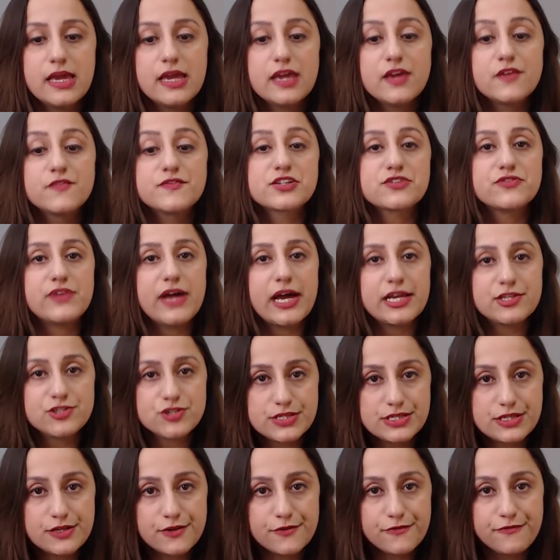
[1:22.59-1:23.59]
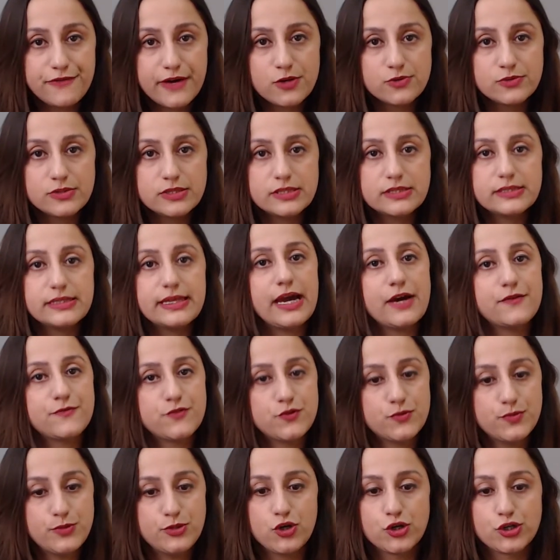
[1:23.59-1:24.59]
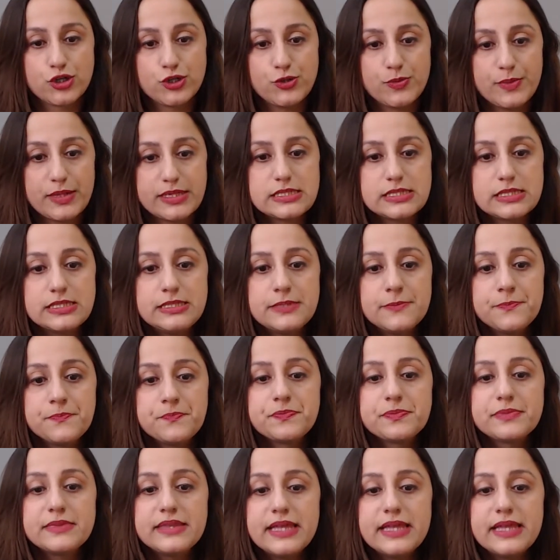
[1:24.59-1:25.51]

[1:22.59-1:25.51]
If scratches are found, they have to be documented.